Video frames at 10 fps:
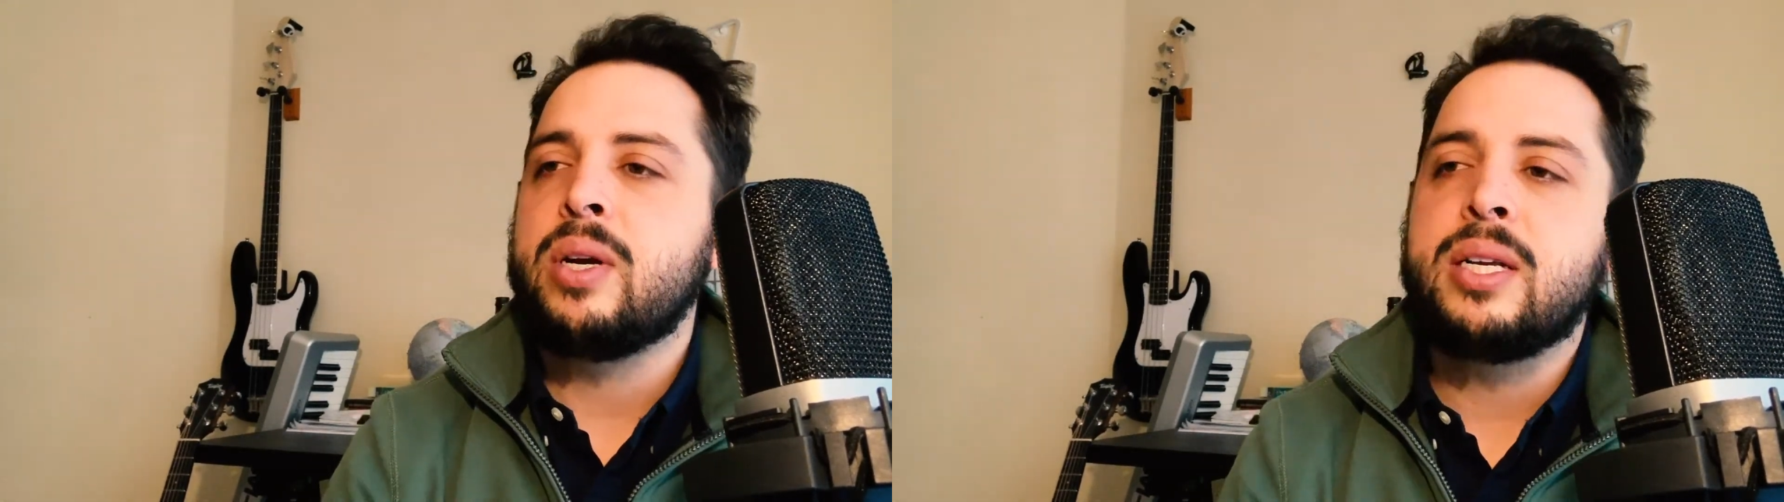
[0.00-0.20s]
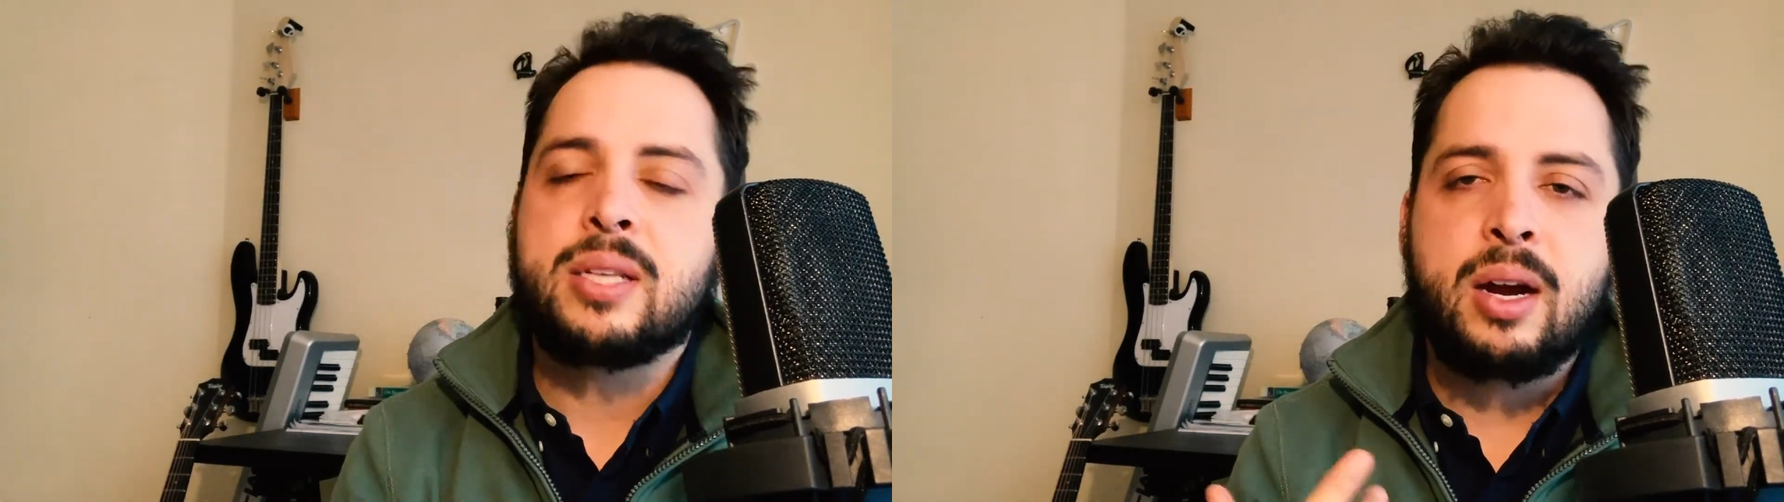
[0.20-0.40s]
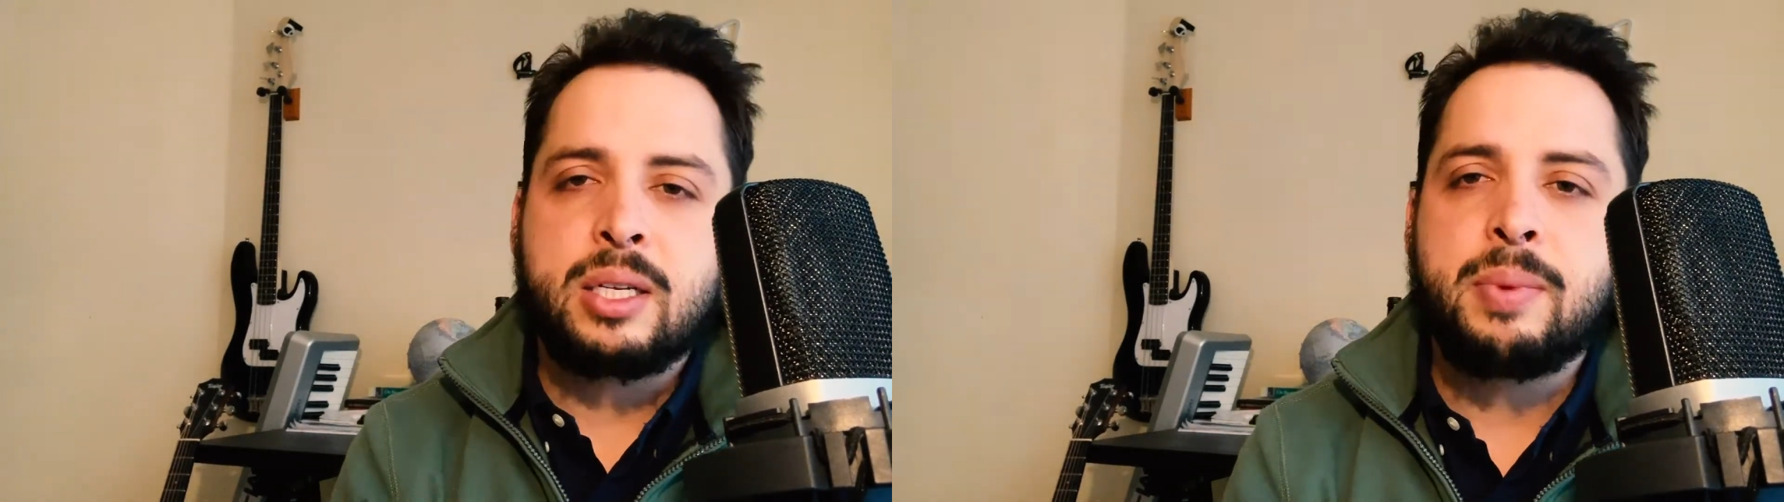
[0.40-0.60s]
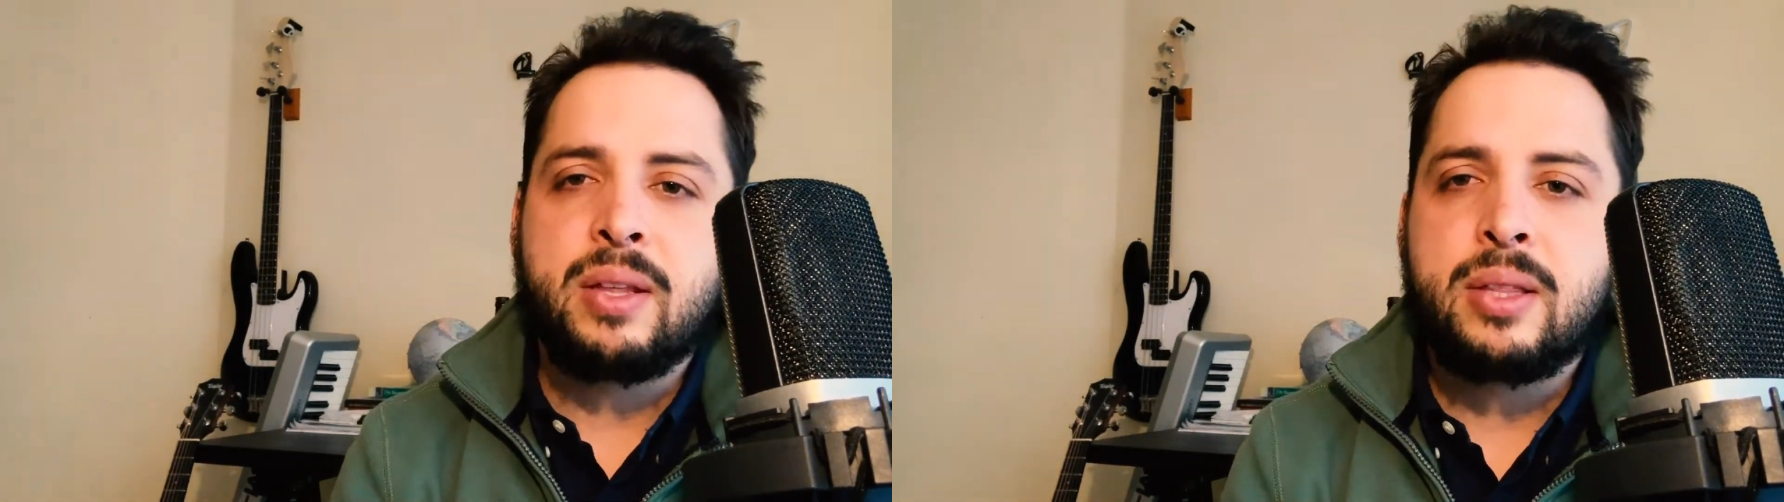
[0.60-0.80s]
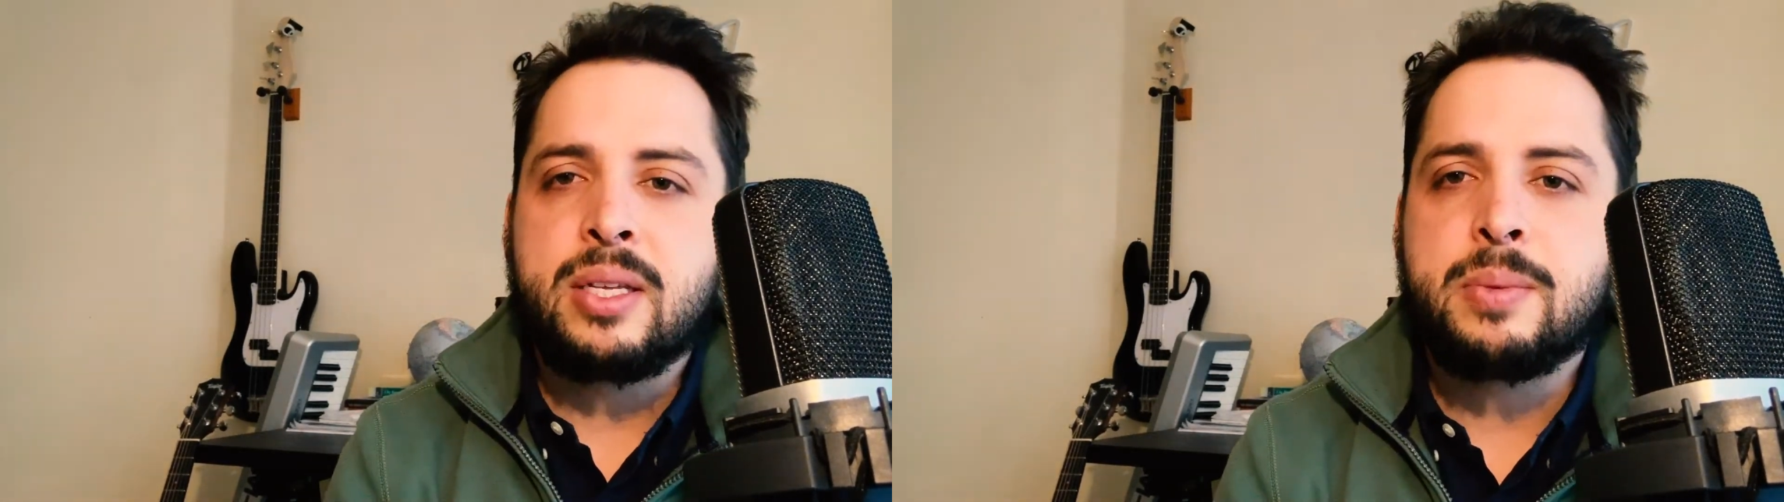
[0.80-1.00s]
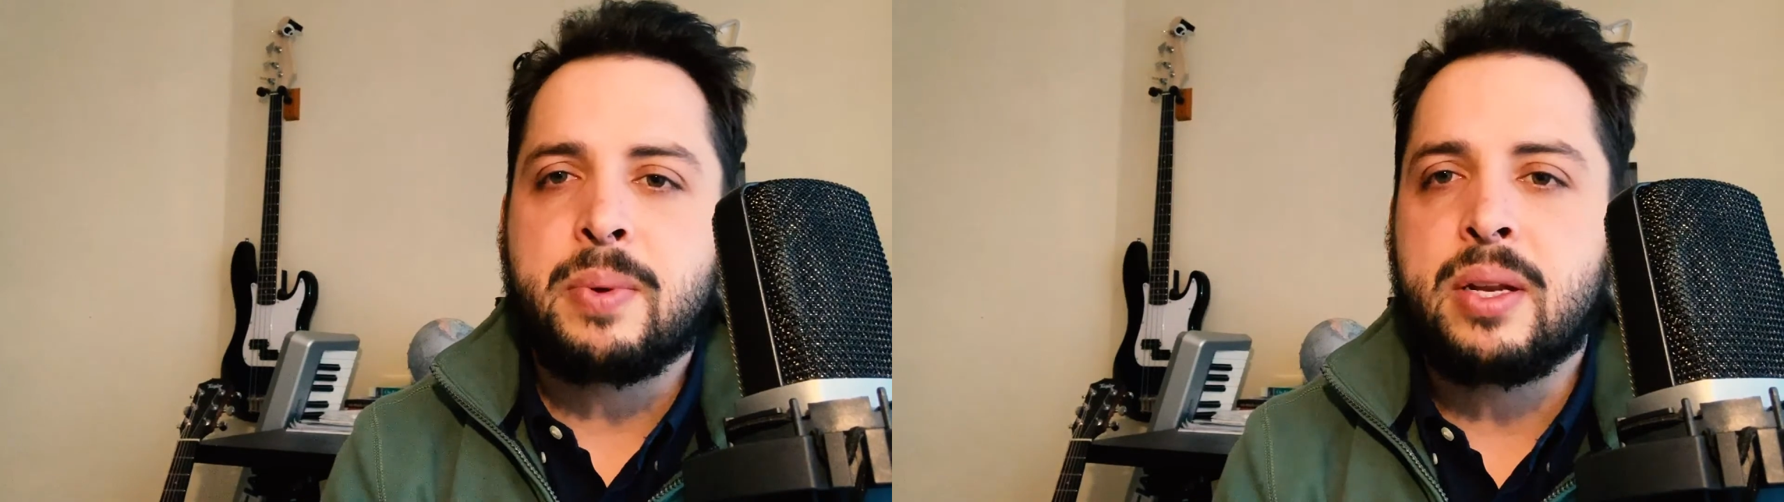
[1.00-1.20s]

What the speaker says: we already talked about this,